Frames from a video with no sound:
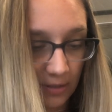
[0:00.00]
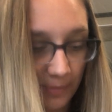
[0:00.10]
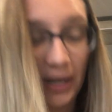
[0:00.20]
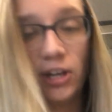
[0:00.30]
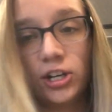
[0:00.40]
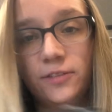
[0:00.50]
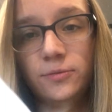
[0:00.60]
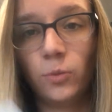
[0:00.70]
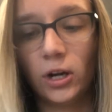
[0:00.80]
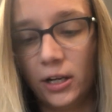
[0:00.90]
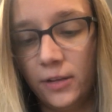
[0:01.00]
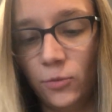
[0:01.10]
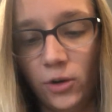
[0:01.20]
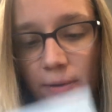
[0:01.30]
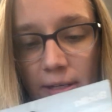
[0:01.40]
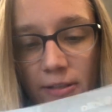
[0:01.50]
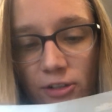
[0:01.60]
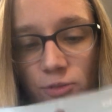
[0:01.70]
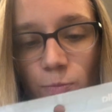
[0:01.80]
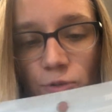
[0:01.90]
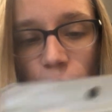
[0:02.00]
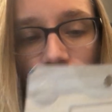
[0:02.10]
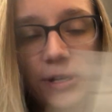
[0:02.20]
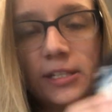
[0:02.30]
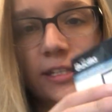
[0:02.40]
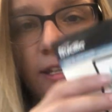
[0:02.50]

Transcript: I mean, I could work on it more, but there's 2 more pieces